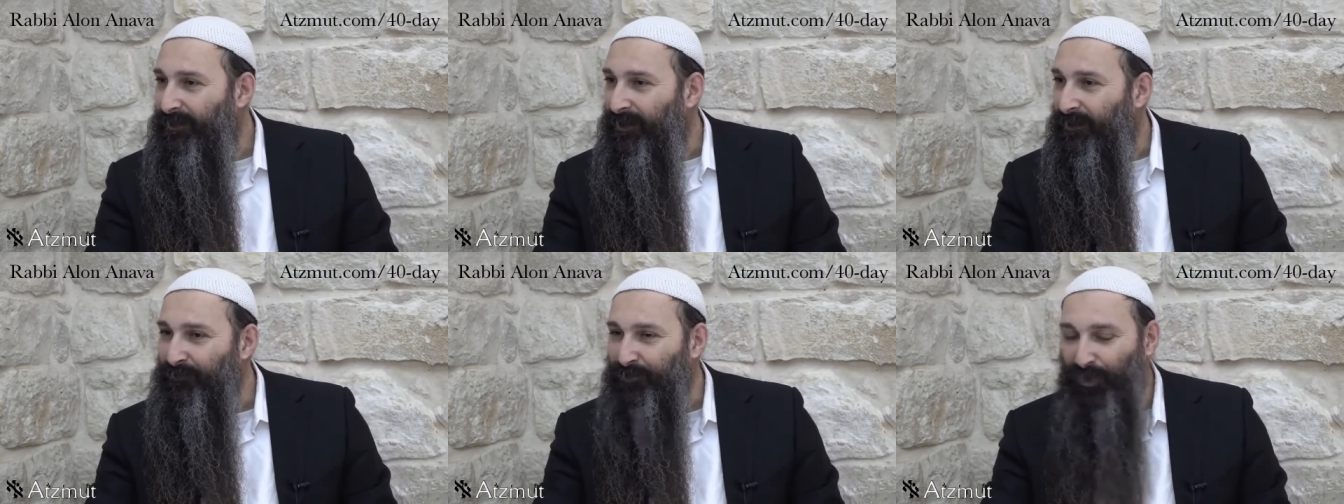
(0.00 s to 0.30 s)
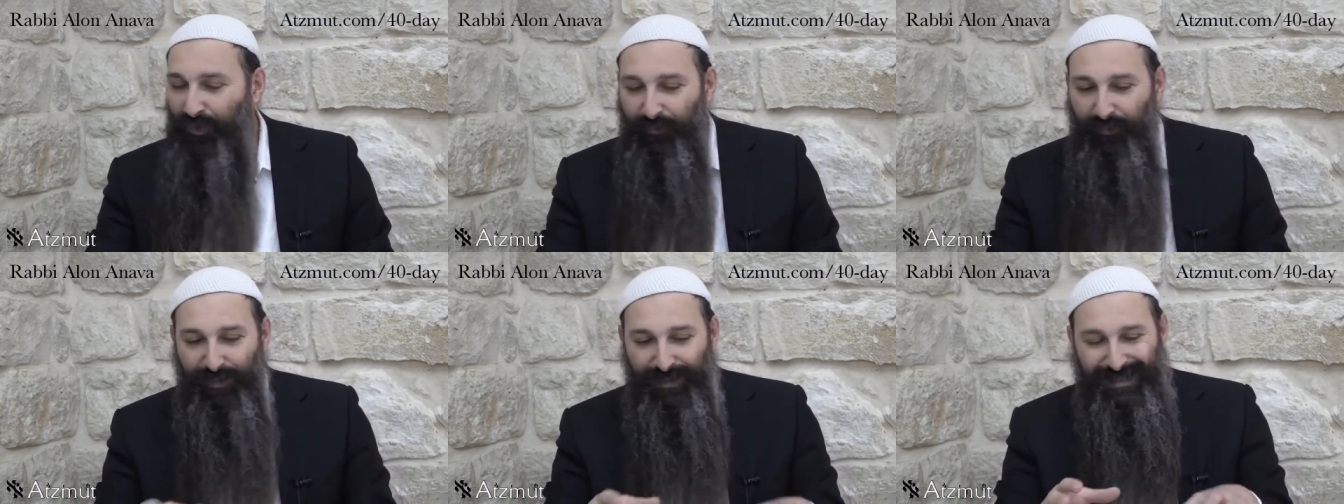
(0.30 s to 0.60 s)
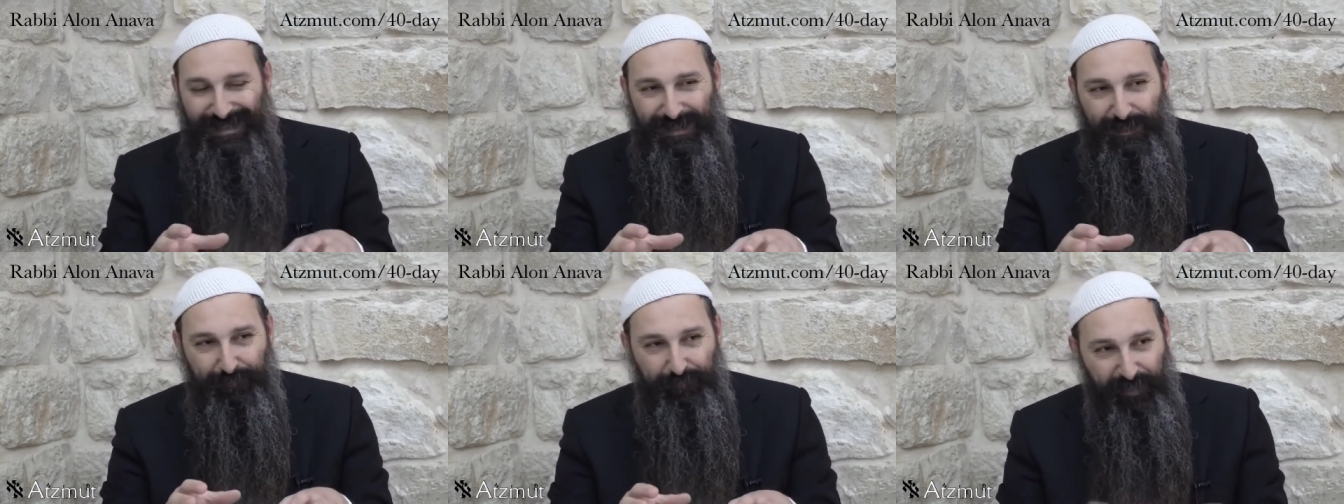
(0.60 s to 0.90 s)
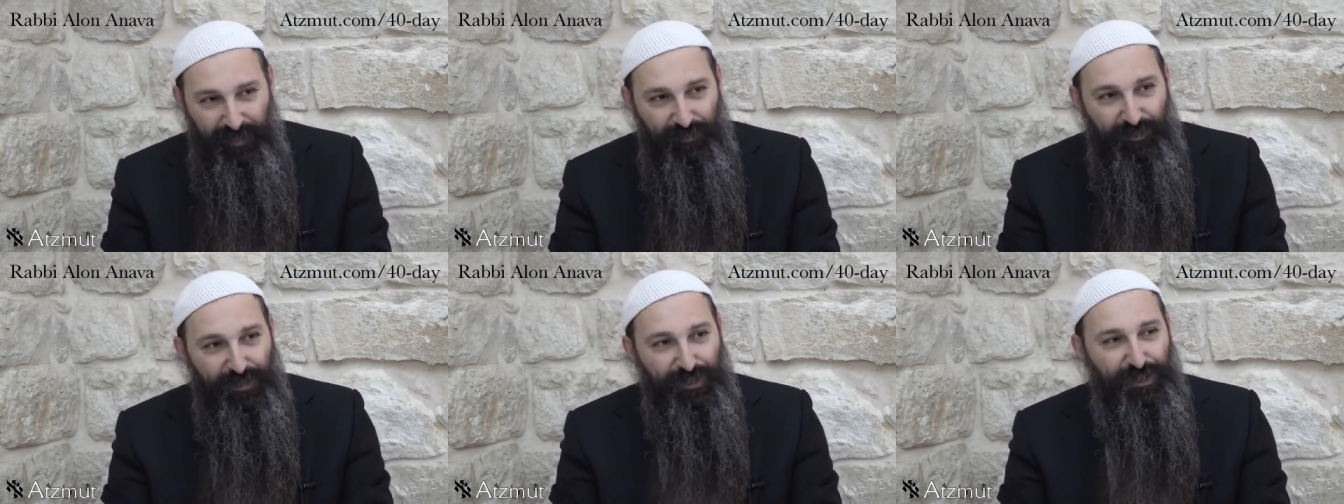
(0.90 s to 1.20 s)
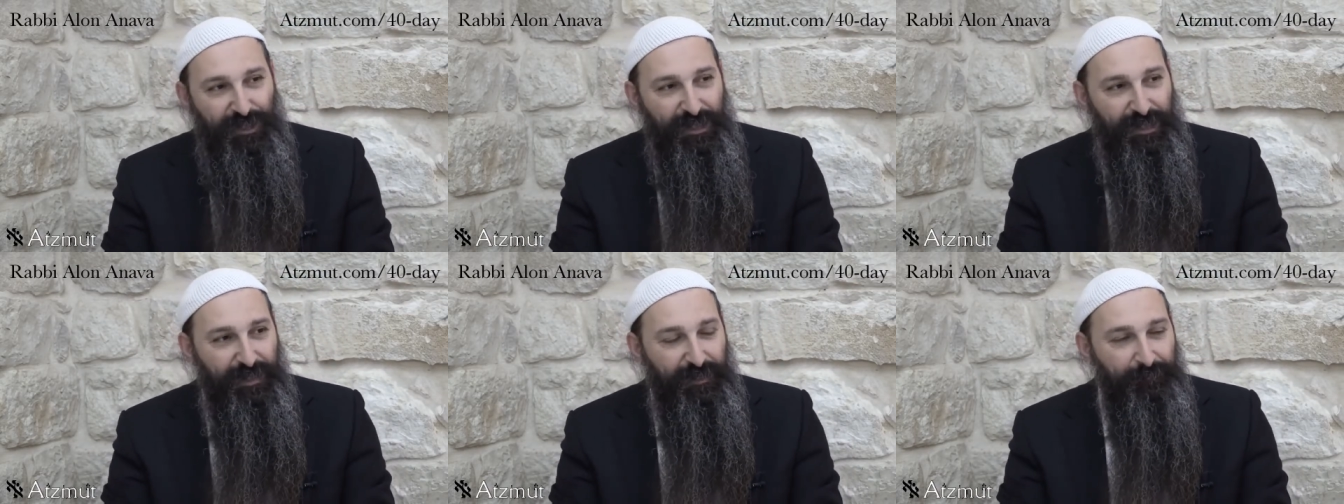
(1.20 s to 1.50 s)
I'm talking about
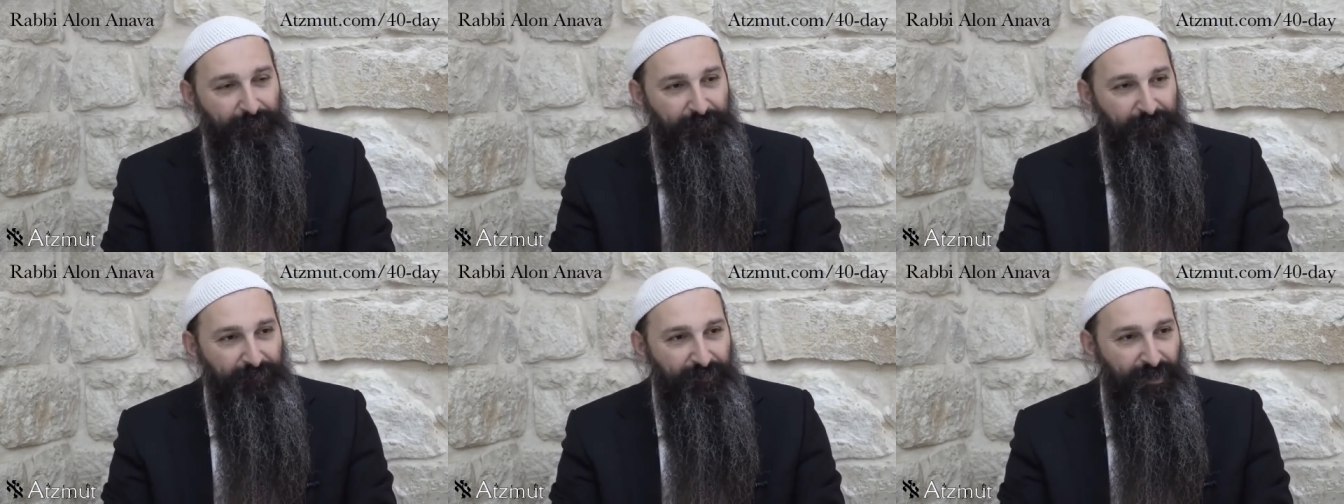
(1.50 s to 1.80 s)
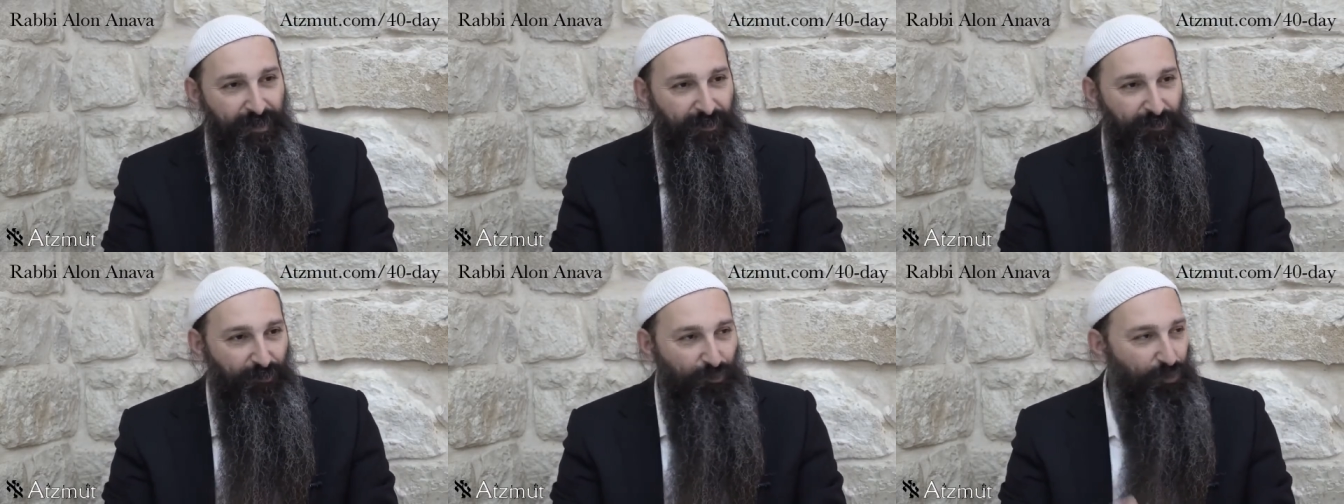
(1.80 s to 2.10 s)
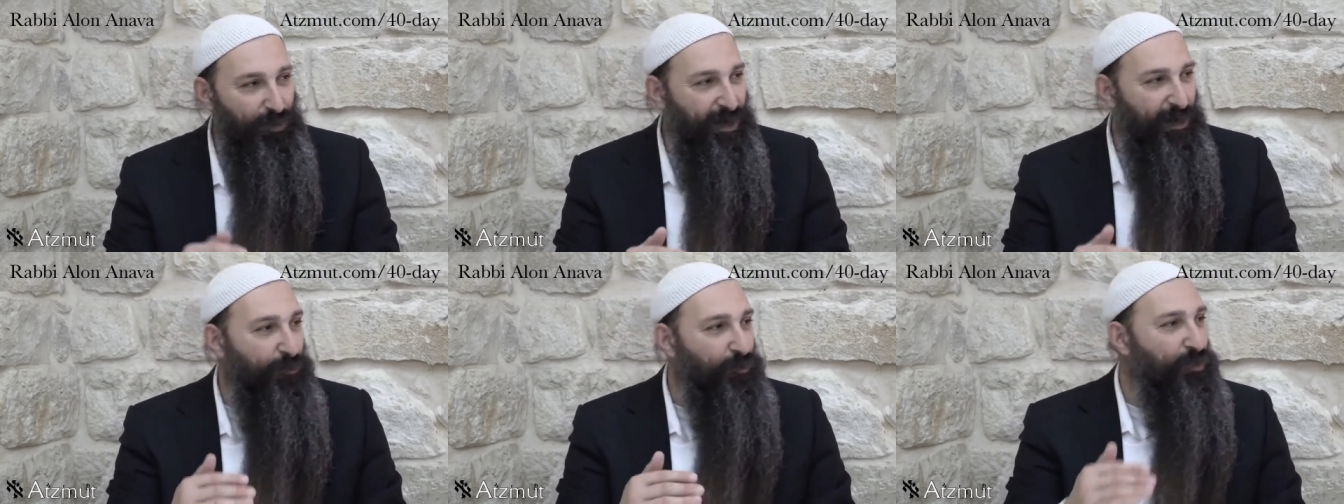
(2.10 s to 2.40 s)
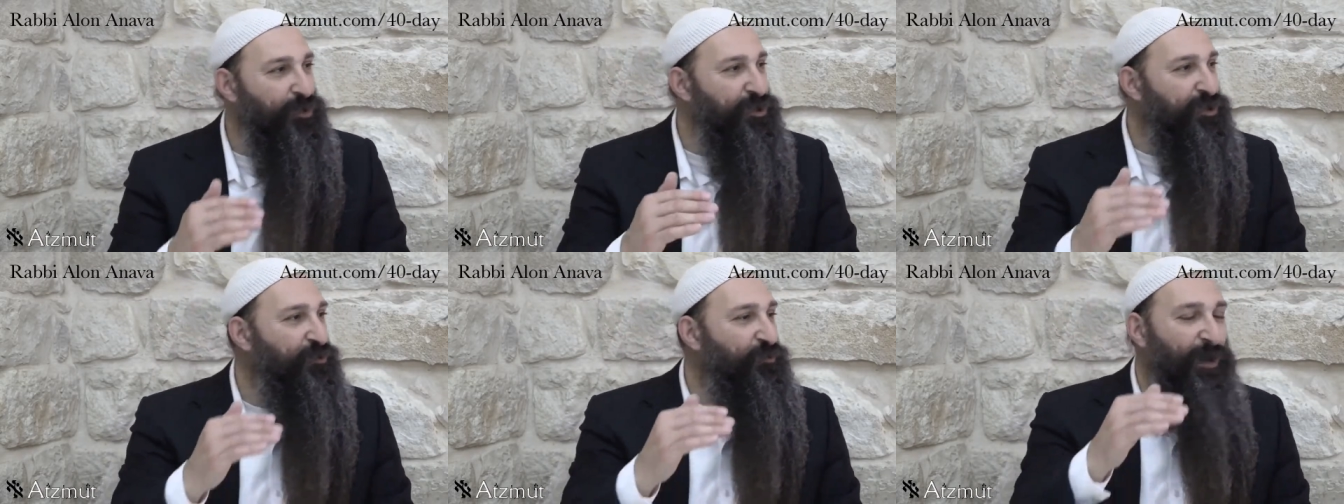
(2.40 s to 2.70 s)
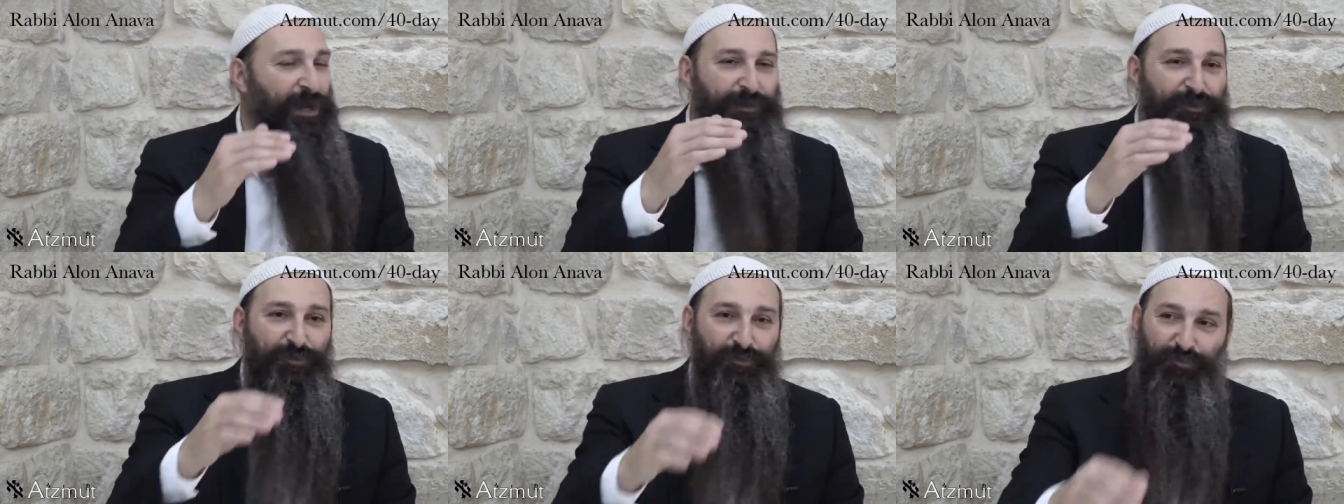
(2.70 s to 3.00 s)
spiritually. Where would you
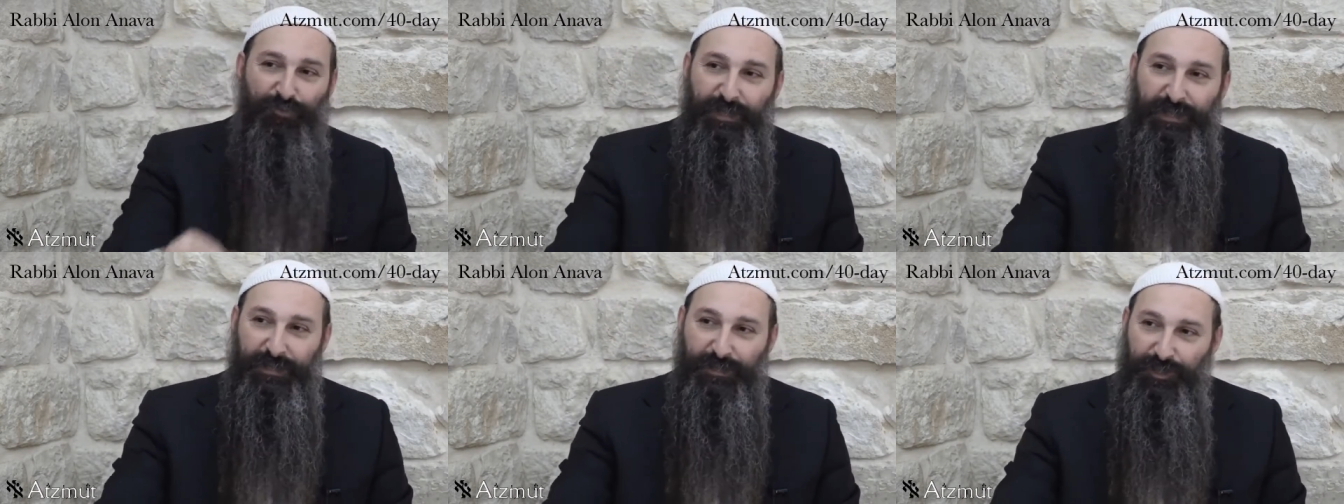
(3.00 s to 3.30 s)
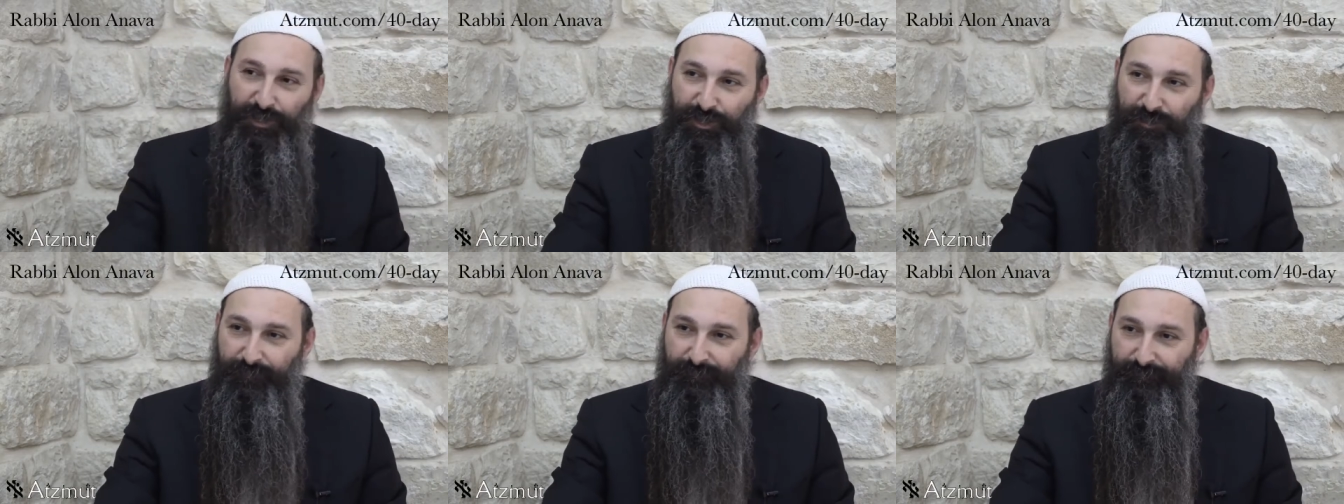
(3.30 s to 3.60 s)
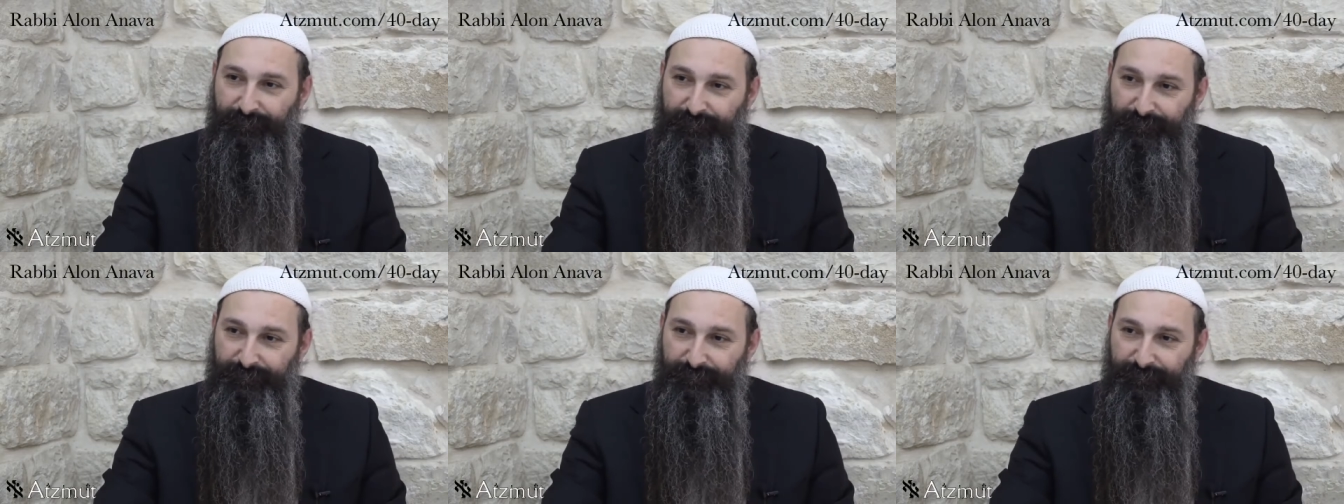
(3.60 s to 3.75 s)
want to reach?